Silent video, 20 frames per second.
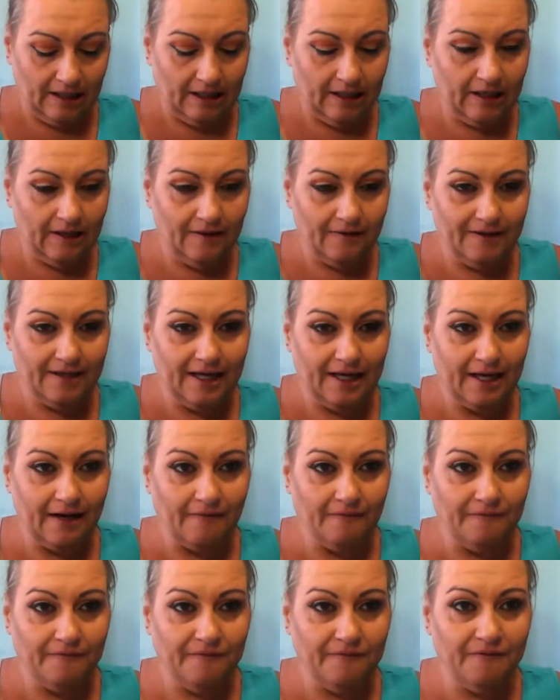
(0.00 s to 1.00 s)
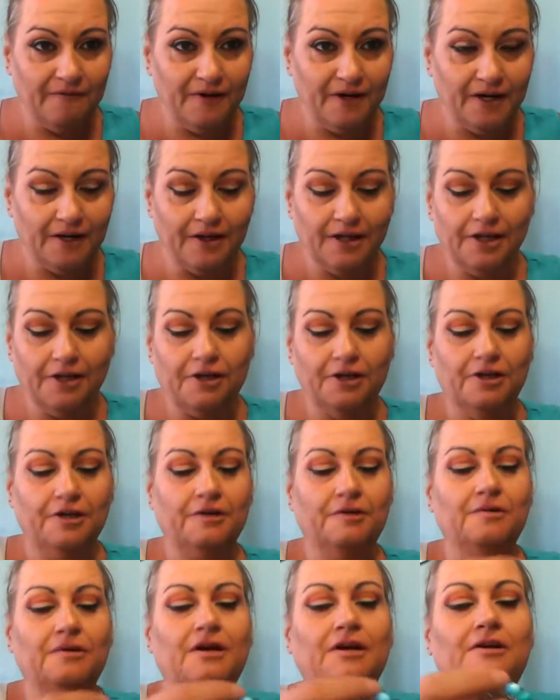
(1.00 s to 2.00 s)
Okay, a really
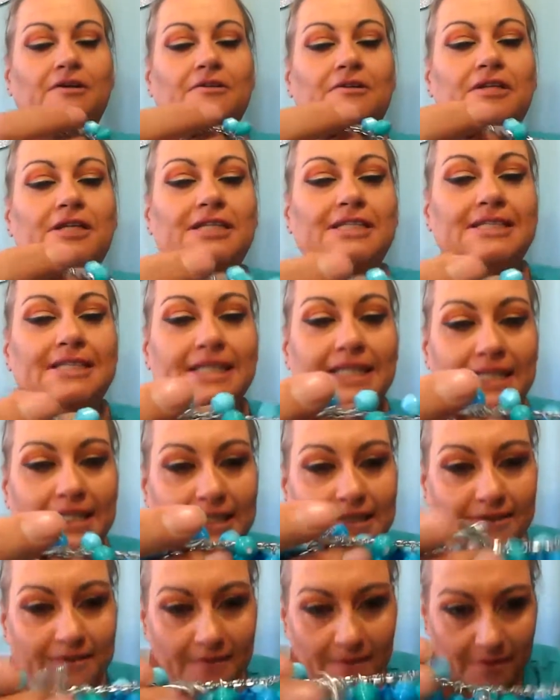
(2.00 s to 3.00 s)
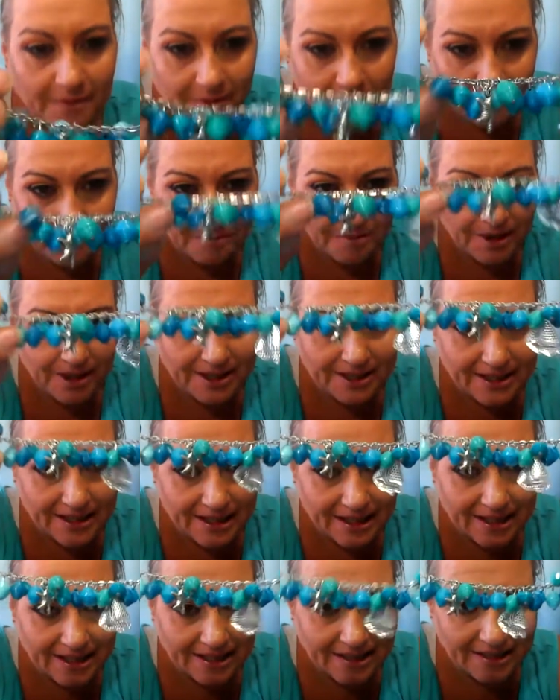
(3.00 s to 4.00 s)
cute under the sea bracelet.